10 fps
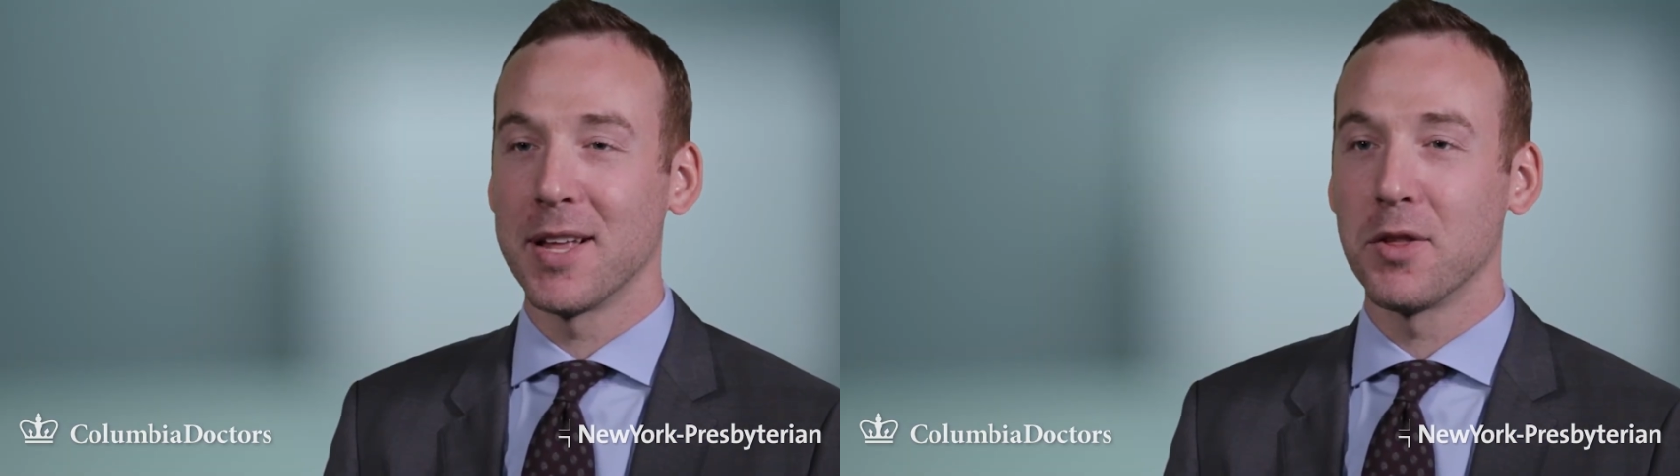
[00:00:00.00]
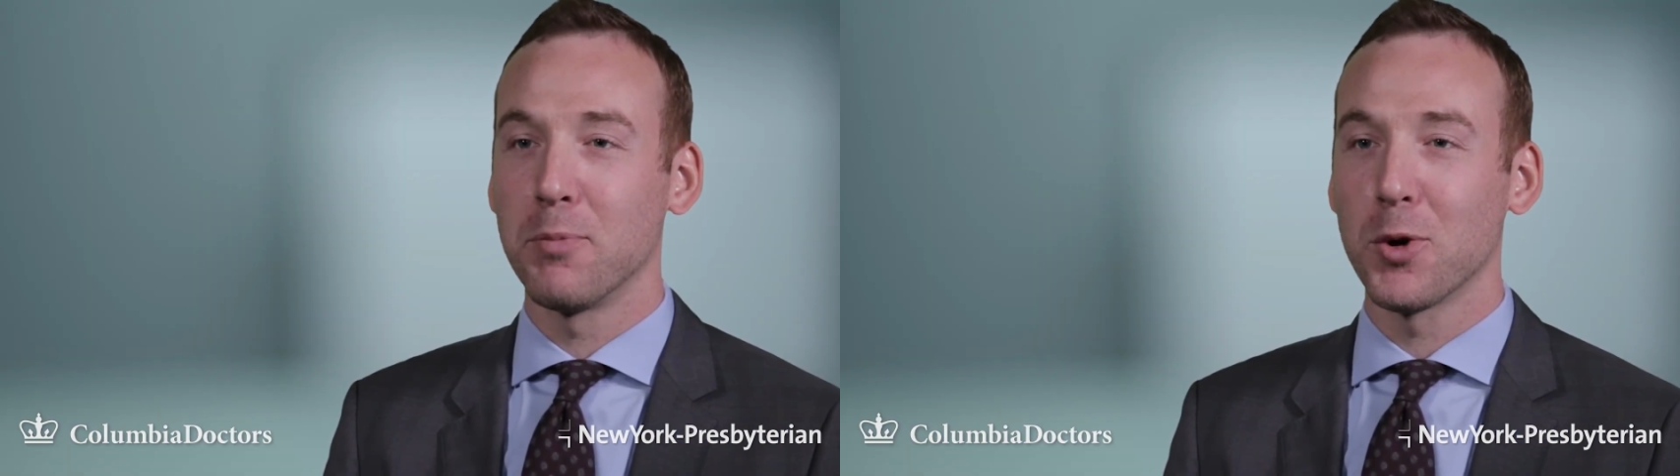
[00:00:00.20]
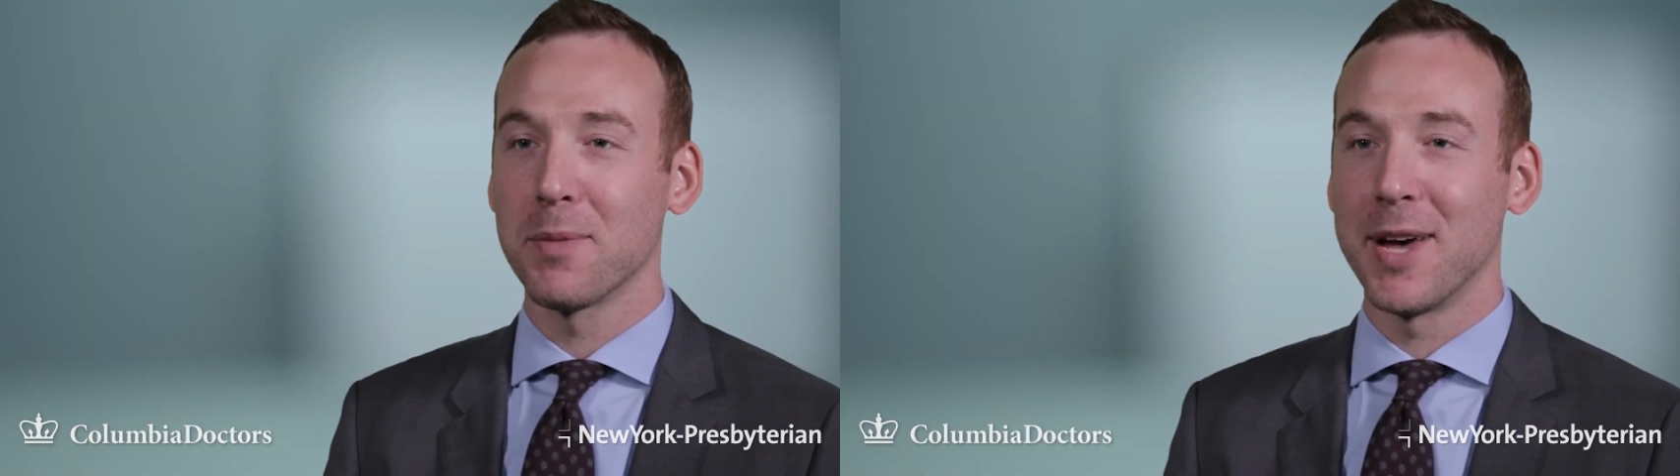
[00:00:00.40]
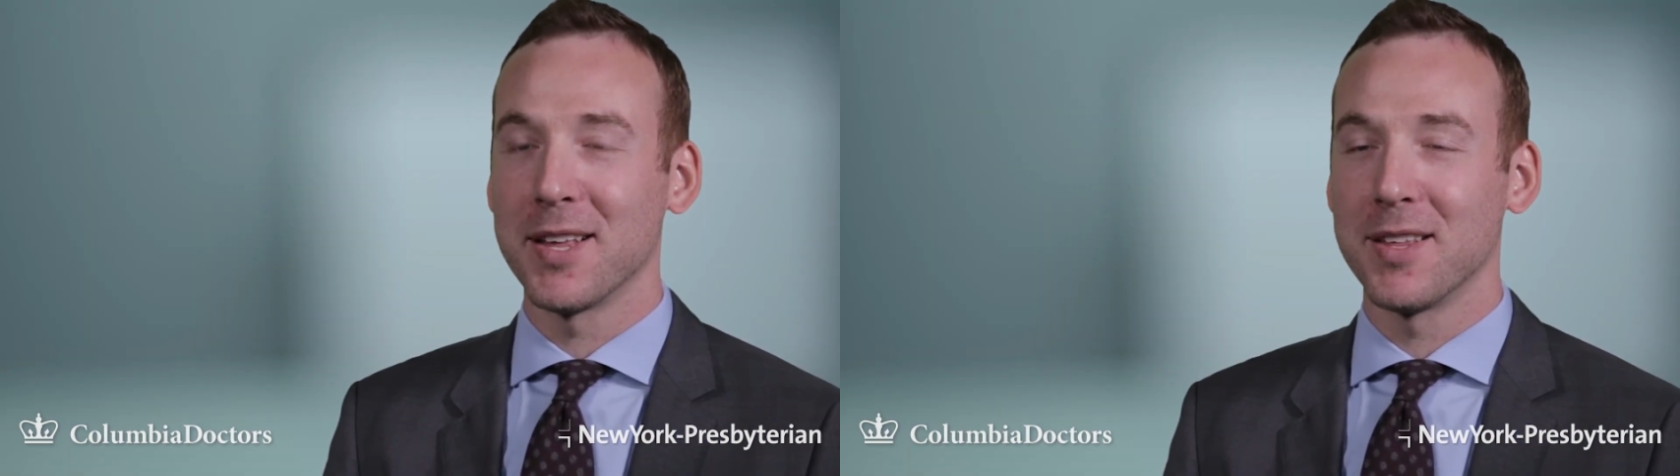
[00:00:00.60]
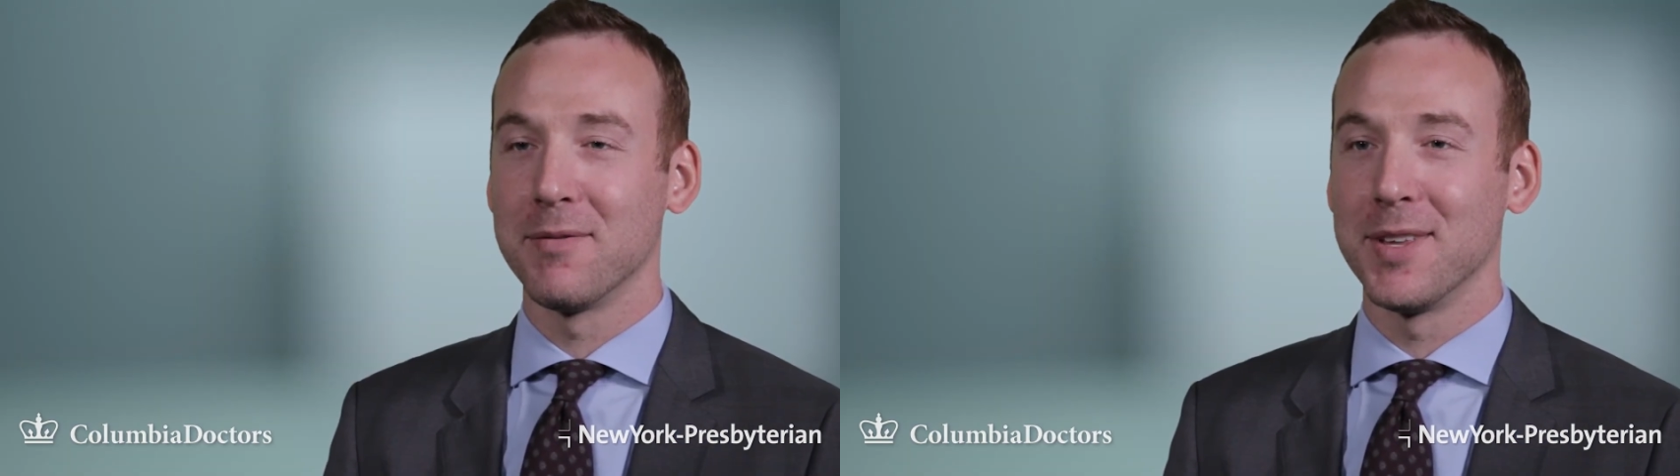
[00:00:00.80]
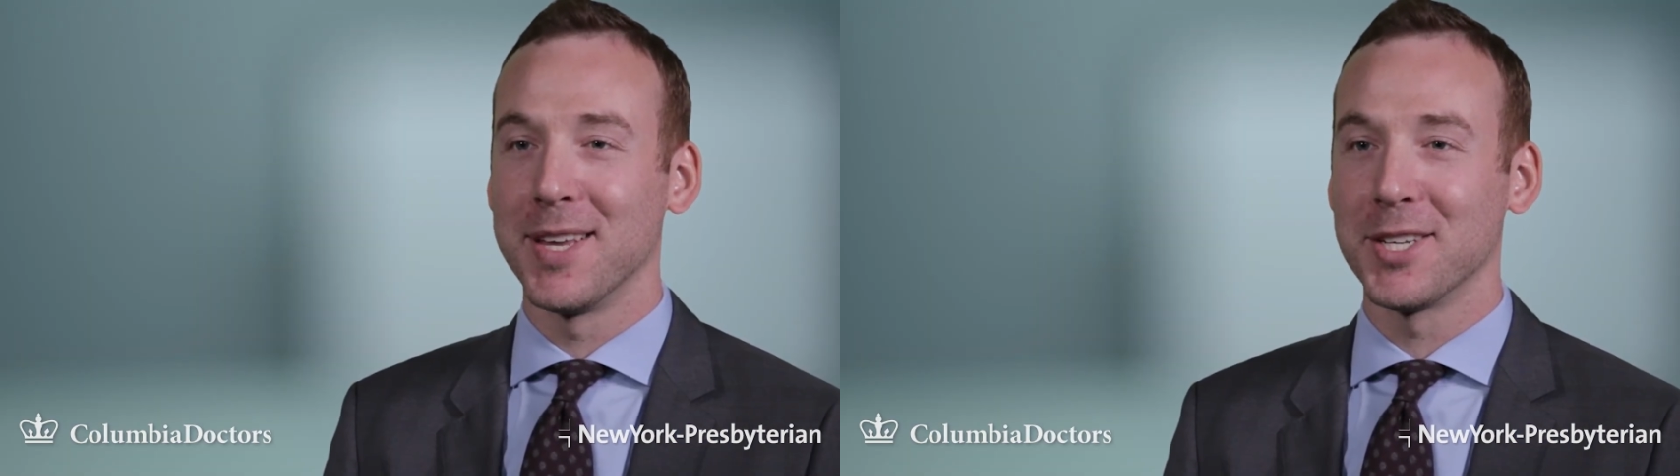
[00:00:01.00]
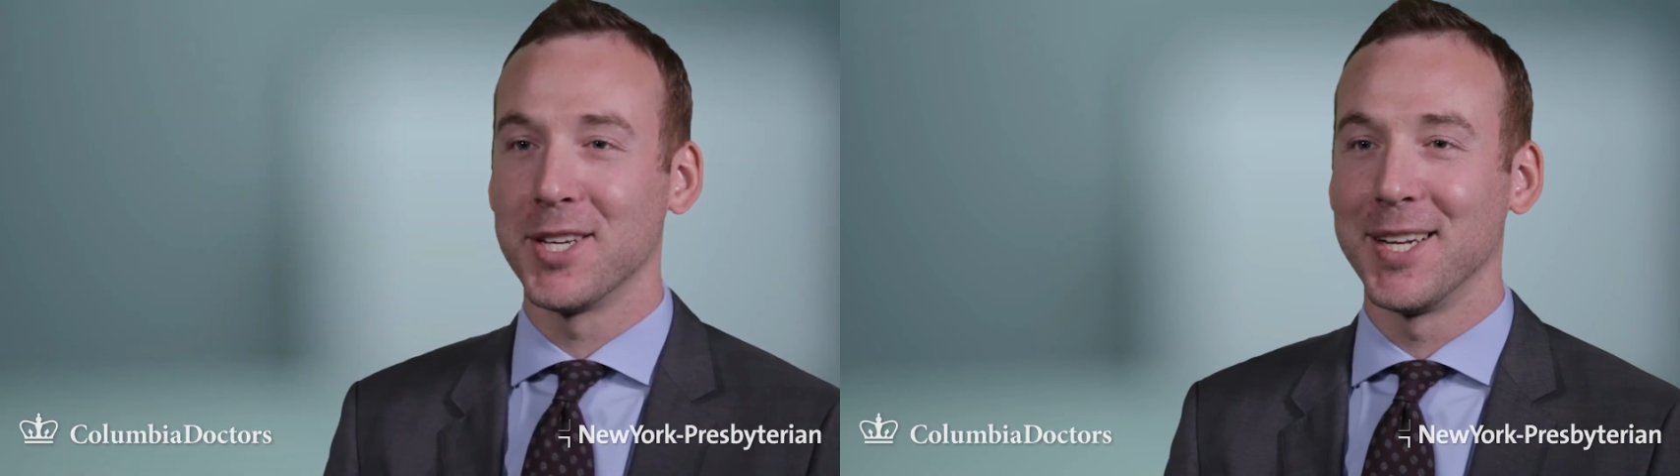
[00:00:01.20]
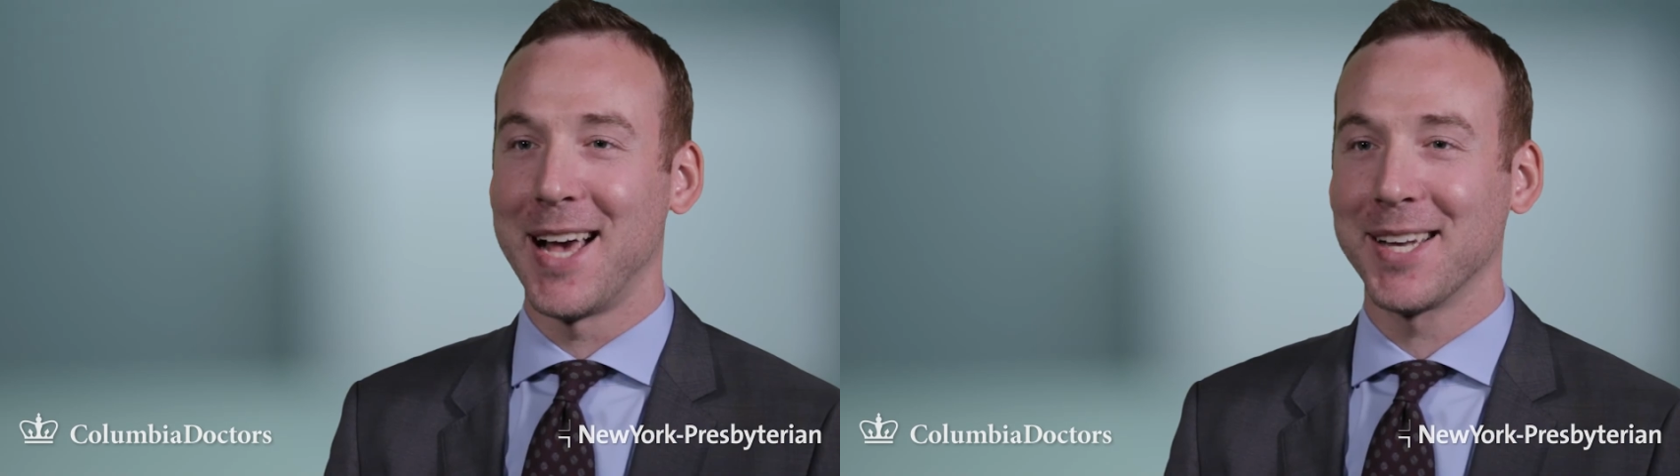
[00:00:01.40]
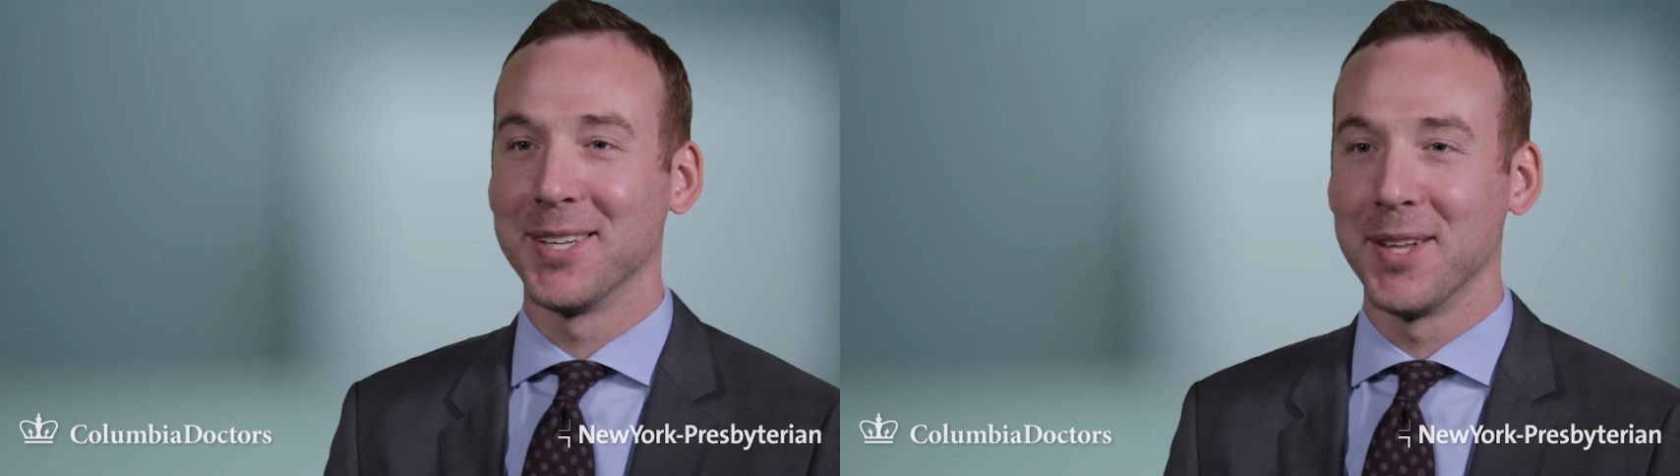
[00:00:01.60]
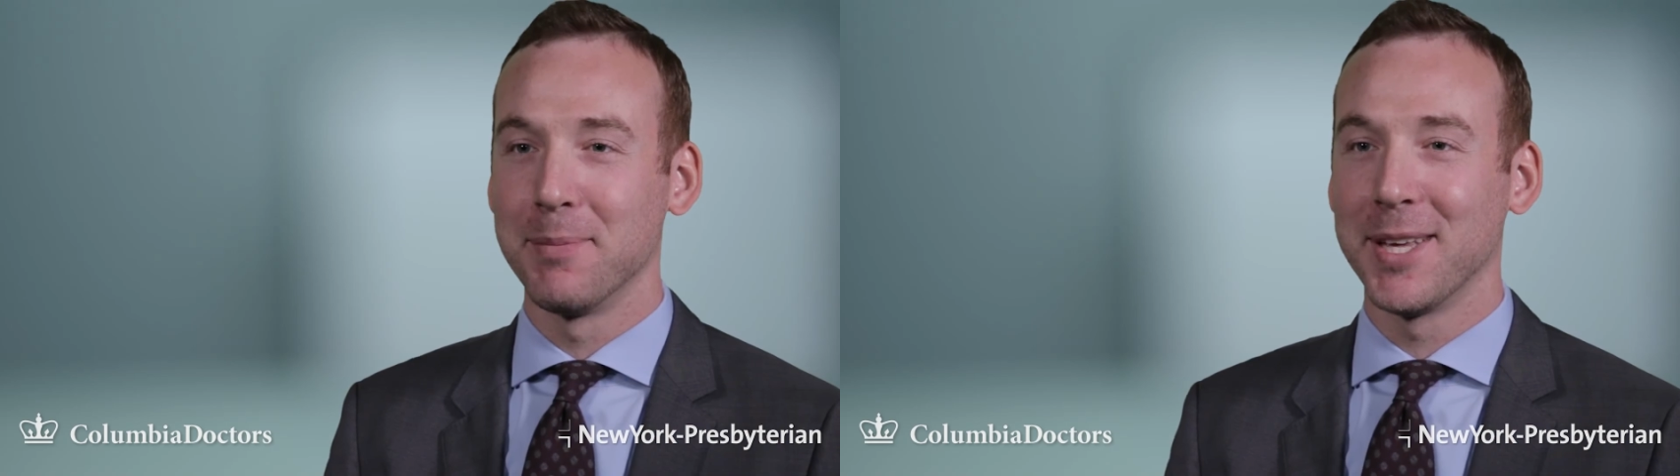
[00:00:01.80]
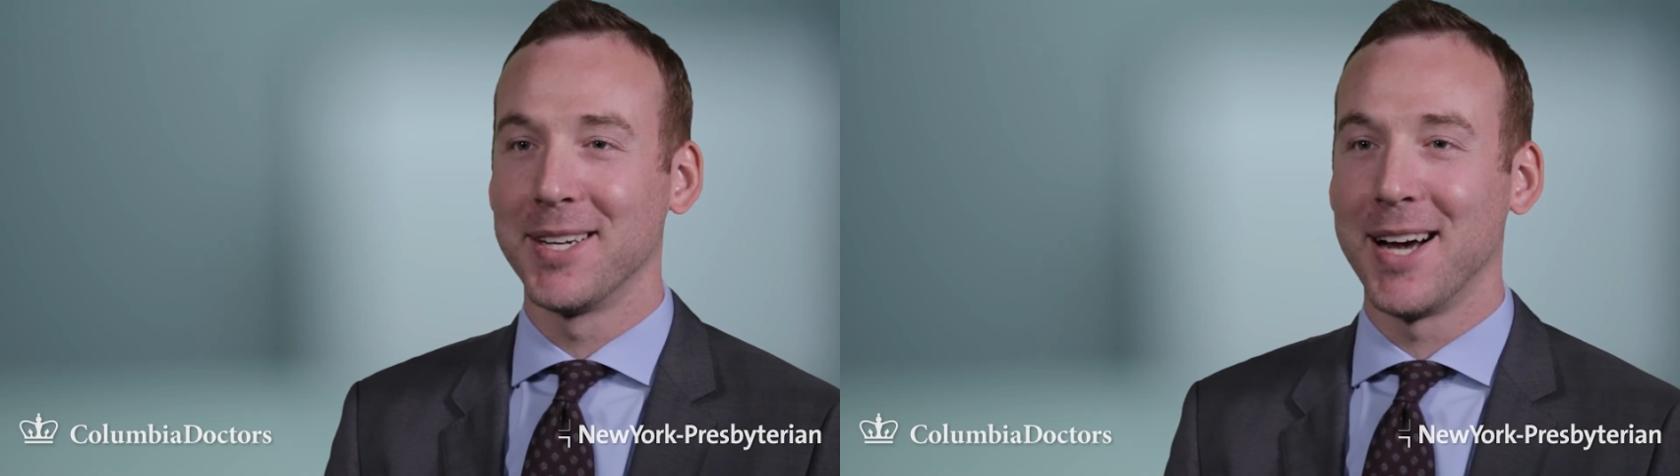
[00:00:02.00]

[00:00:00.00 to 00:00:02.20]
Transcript: and sports medicine physician at Columbia